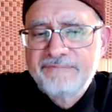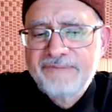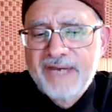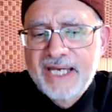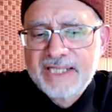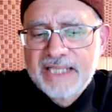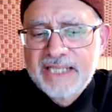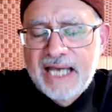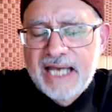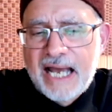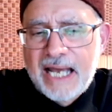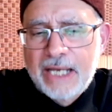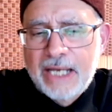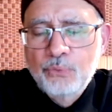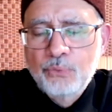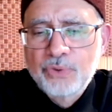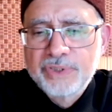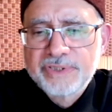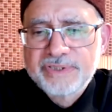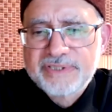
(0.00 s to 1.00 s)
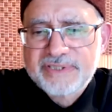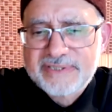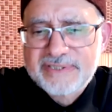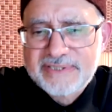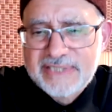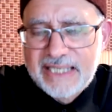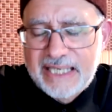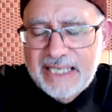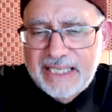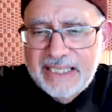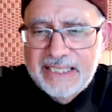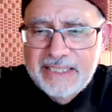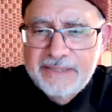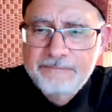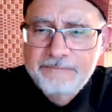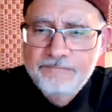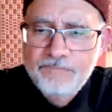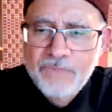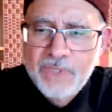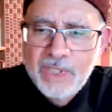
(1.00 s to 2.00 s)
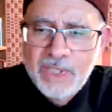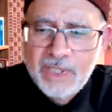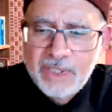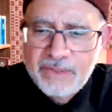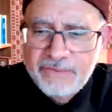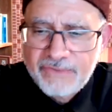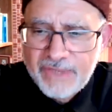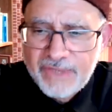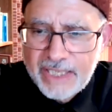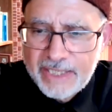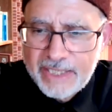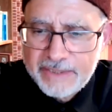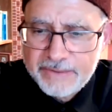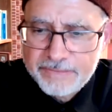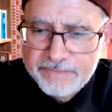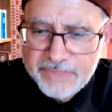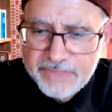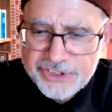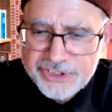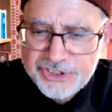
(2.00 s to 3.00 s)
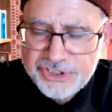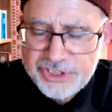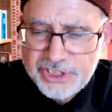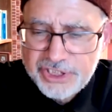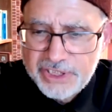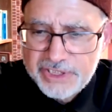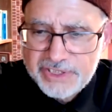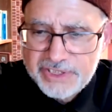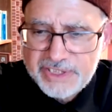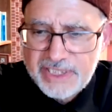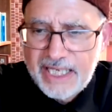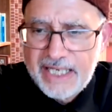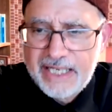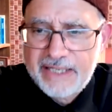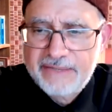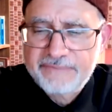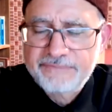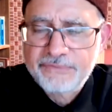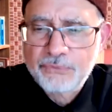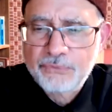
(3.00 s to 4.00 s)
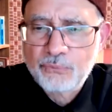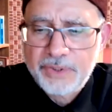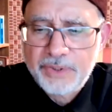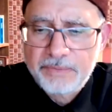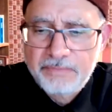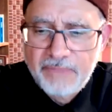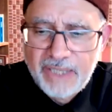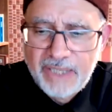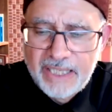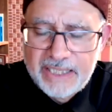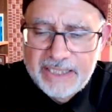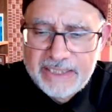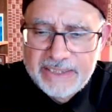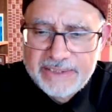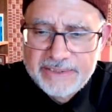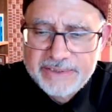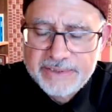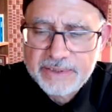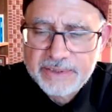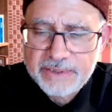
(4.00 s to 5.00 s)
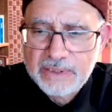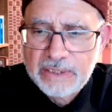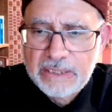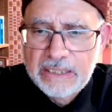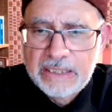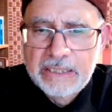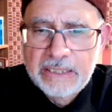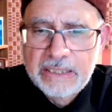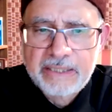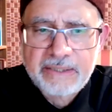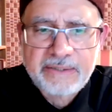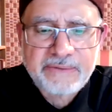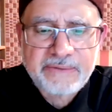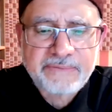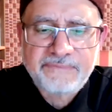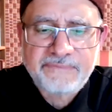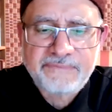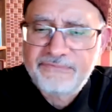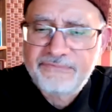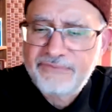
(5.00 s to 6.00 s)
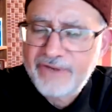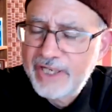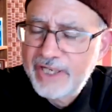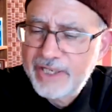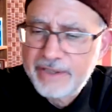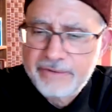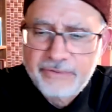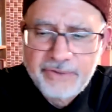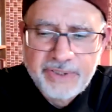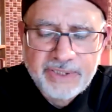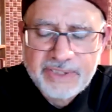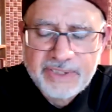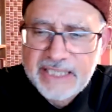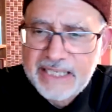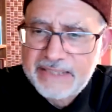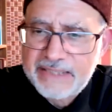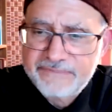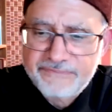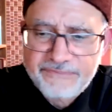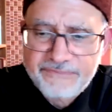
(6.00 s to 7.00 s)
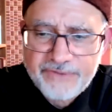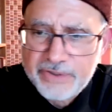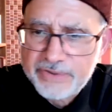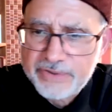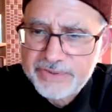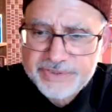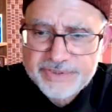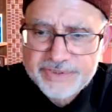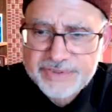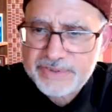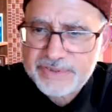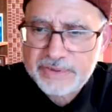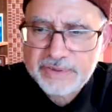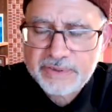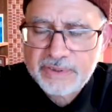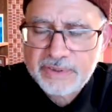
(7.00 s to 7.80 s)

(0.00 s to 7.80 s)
In fact, I would say that masjids have remained very diverse.